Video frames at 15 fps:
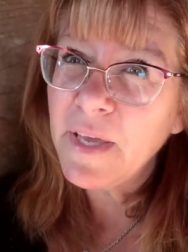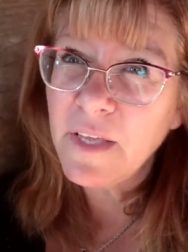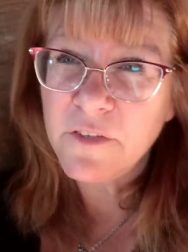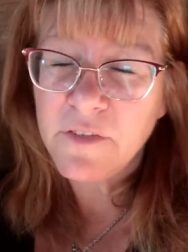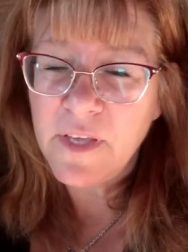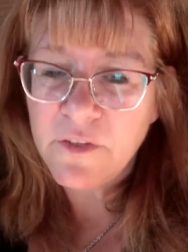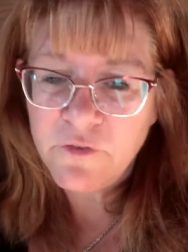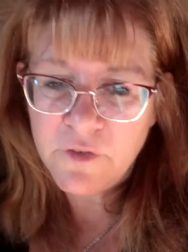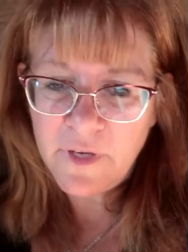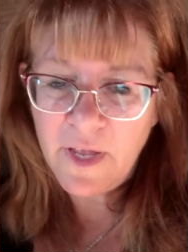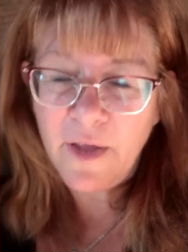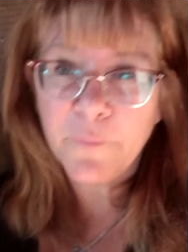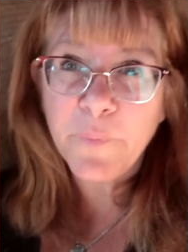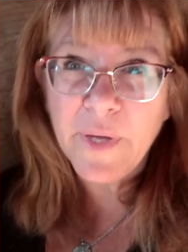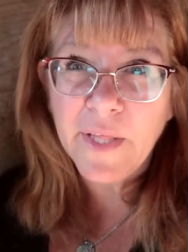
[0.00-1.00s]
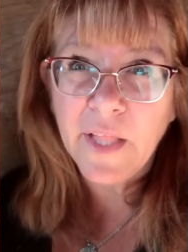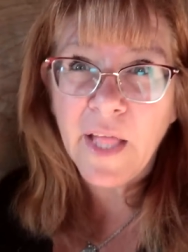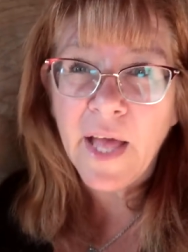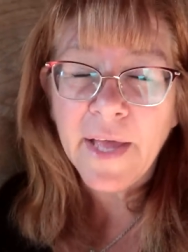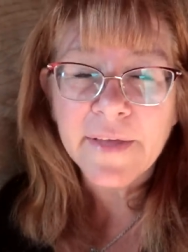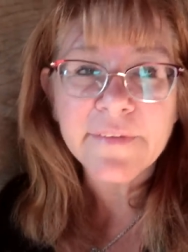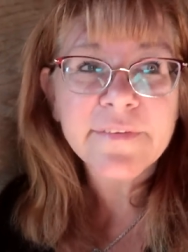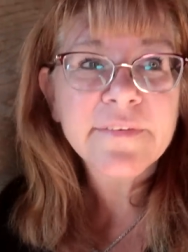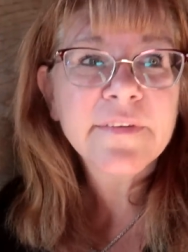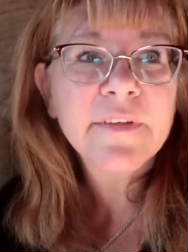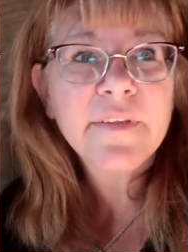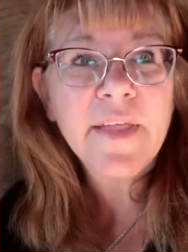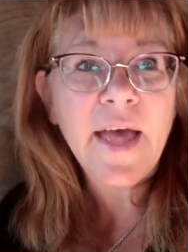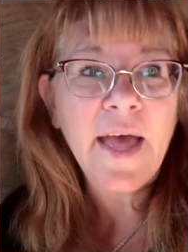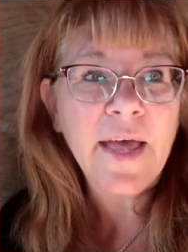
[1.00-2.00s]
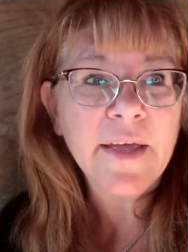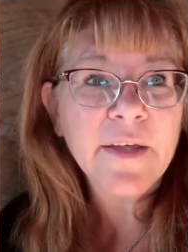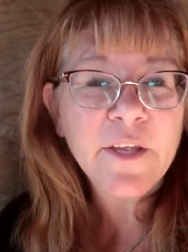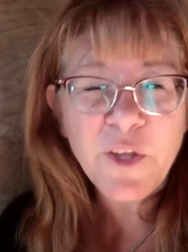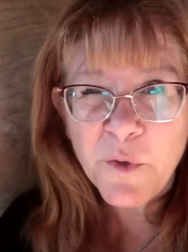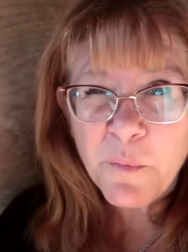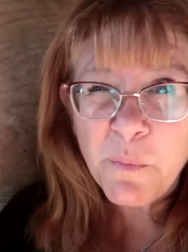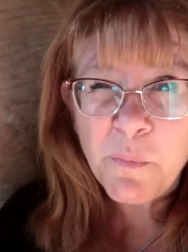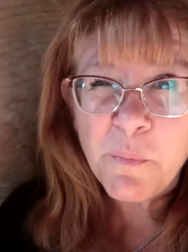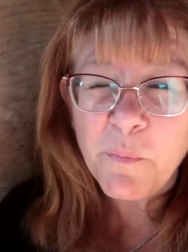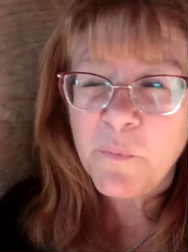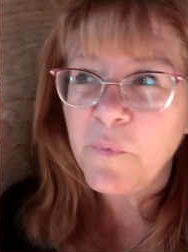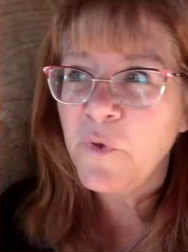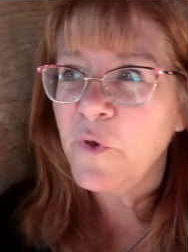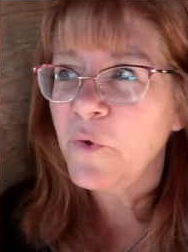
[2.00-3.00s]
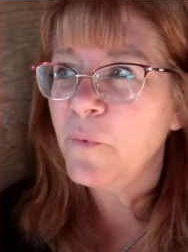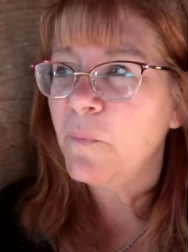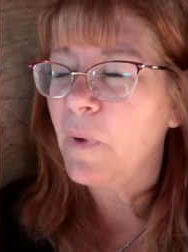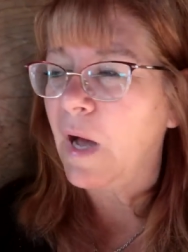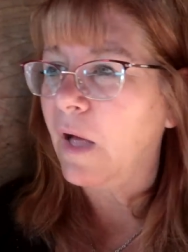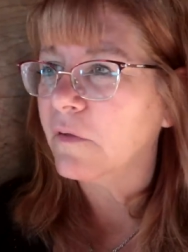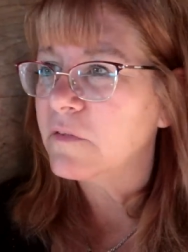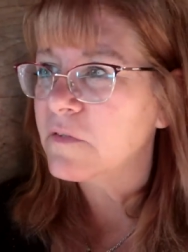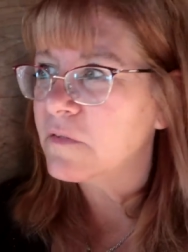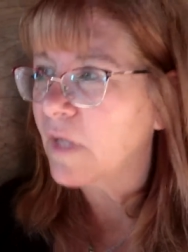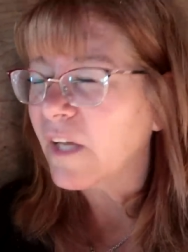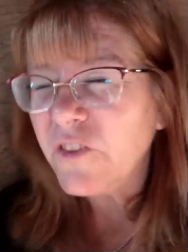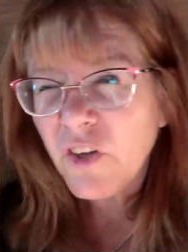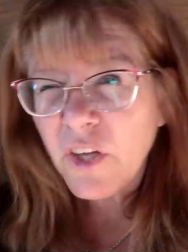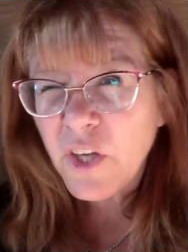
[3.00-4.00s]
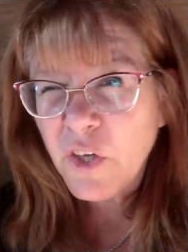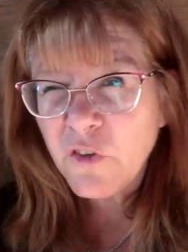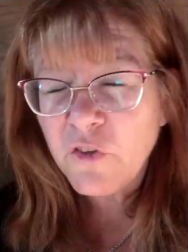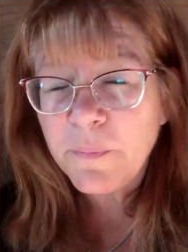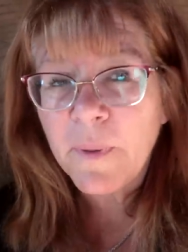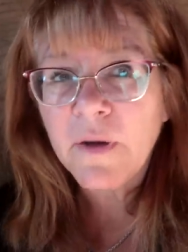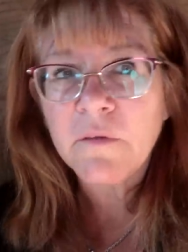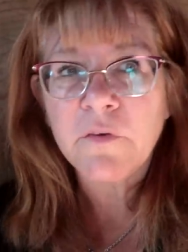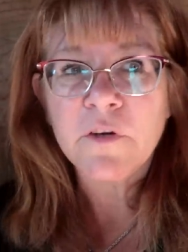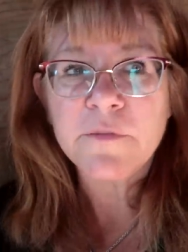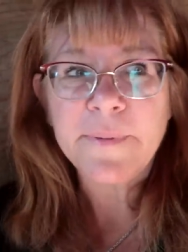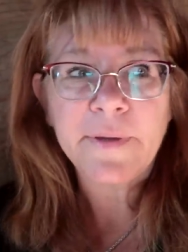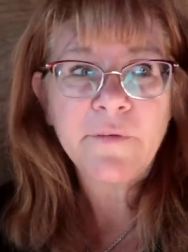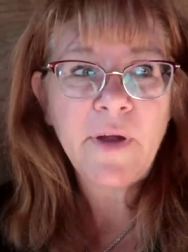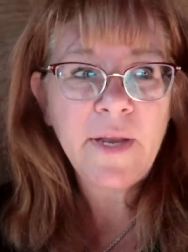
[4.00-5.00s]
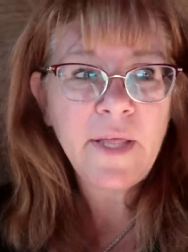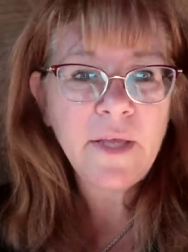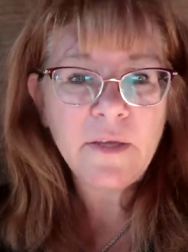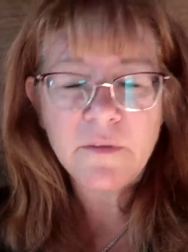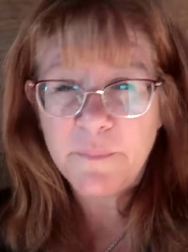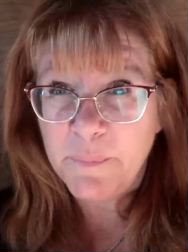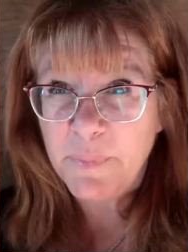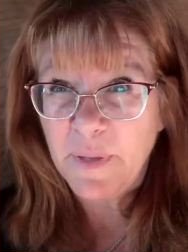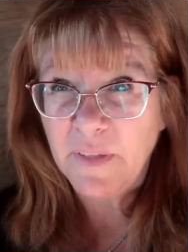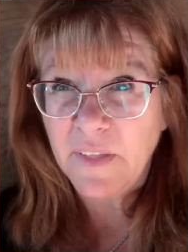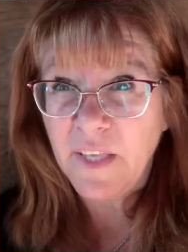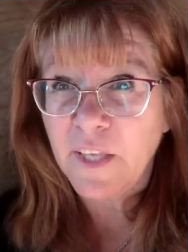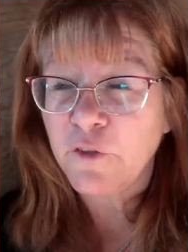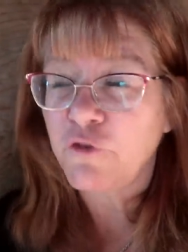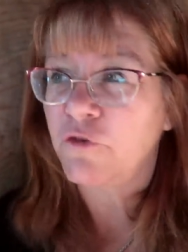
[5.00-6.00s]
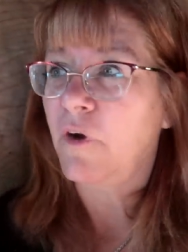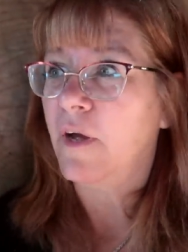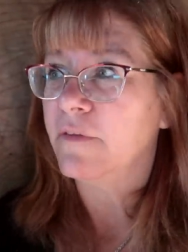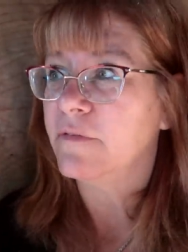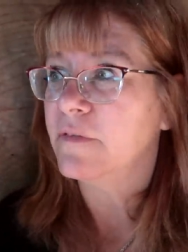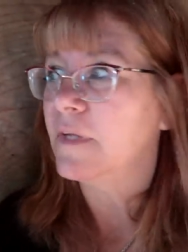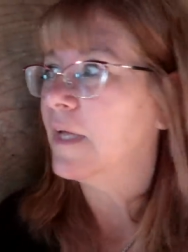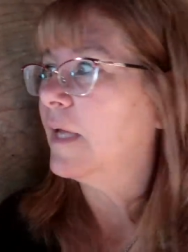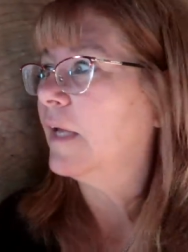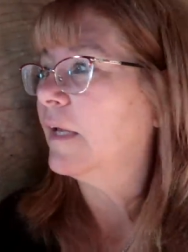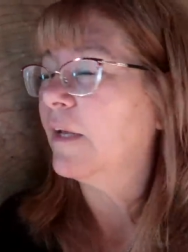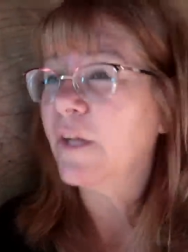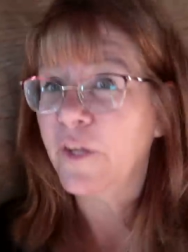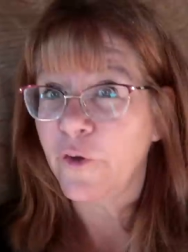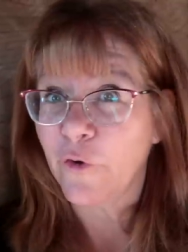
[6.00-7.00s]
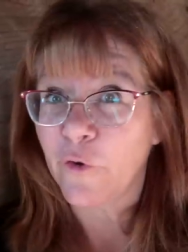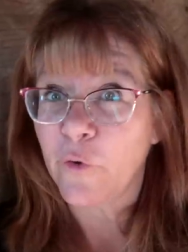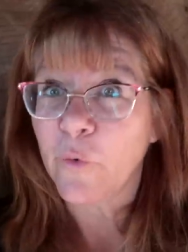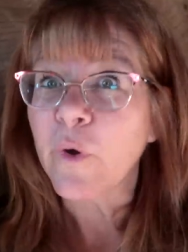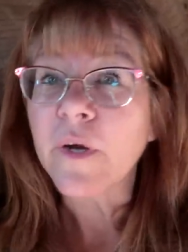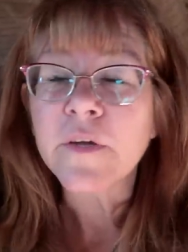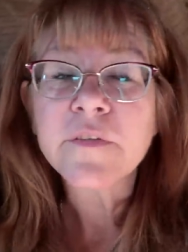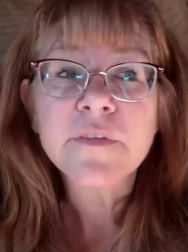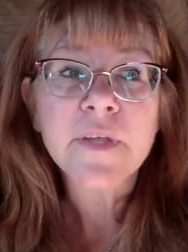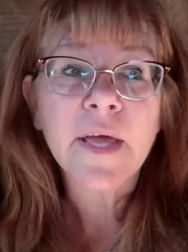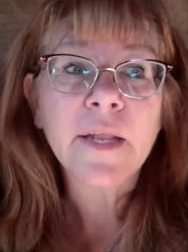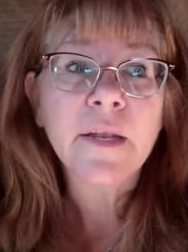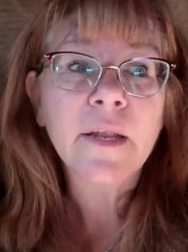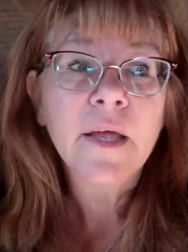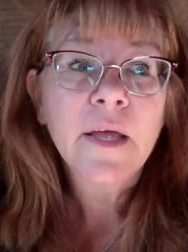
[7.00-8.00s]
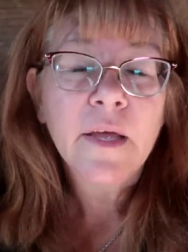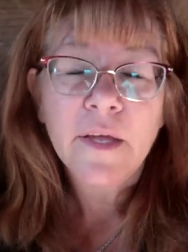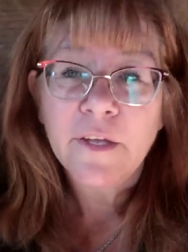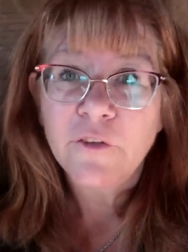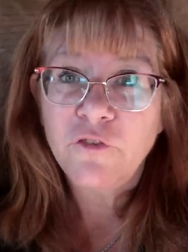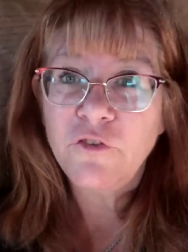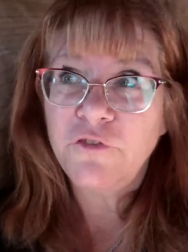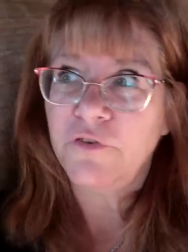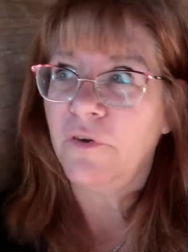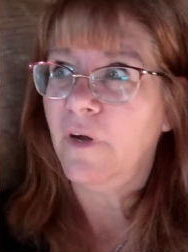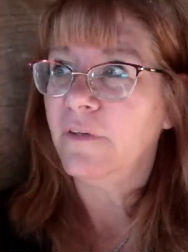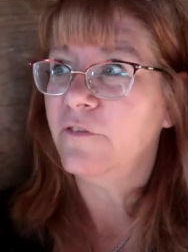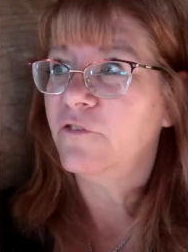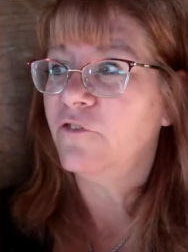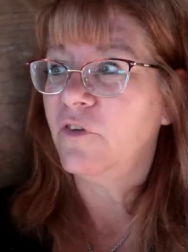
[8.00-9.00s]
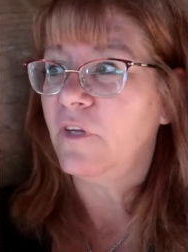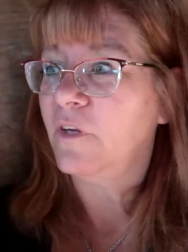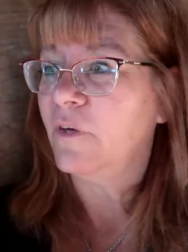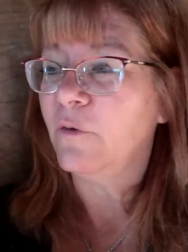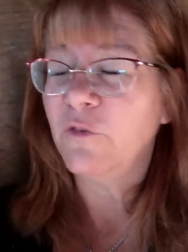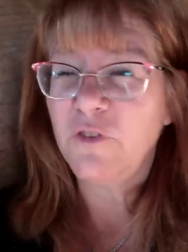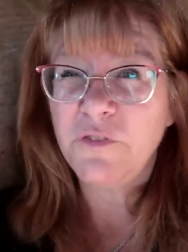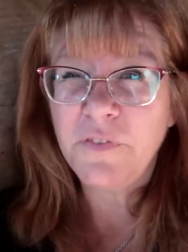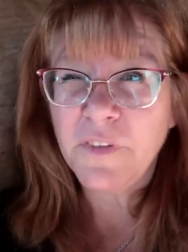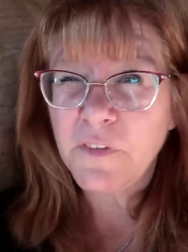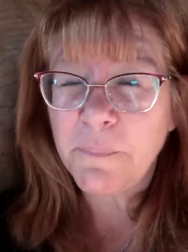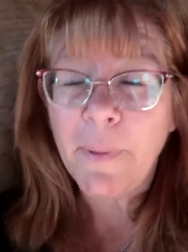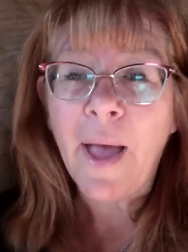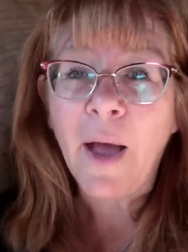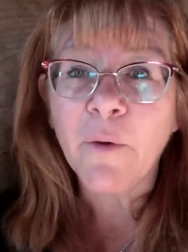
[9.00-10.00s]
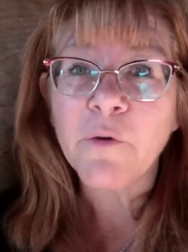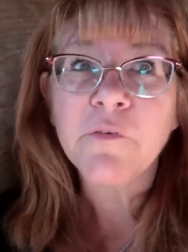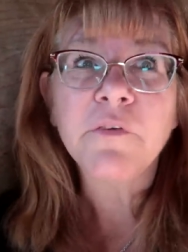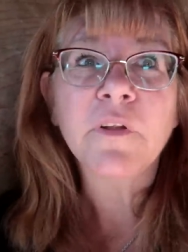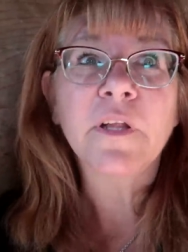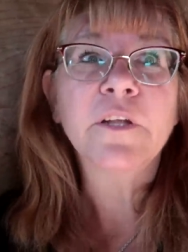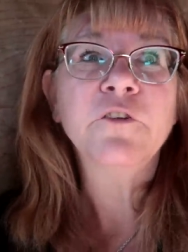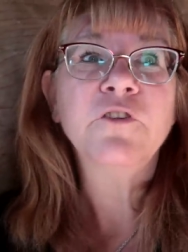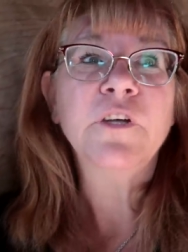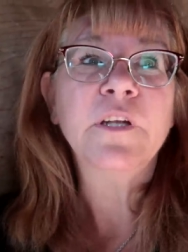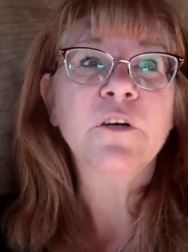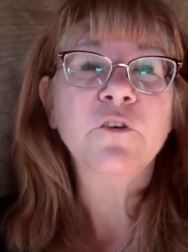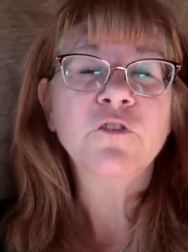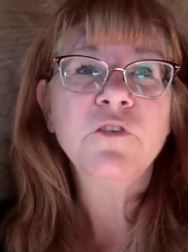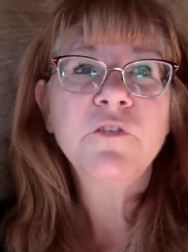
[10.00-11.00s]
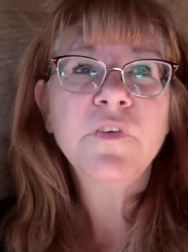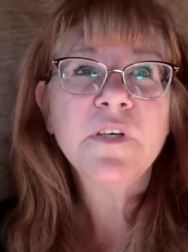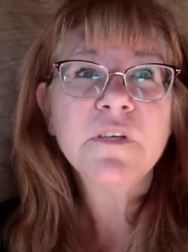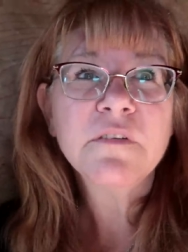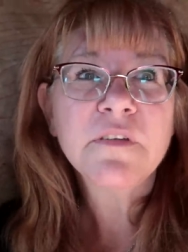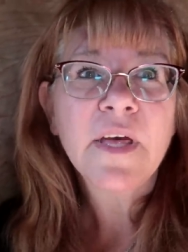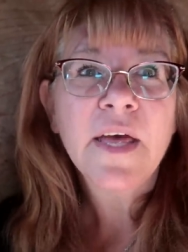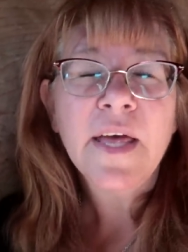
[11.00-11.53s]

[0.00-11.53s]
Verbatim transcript: because yesterday I realized that you you such a huge part of horseback riding is building trust in your horse and she trusts Chino. she feels powerful on Chino. she feels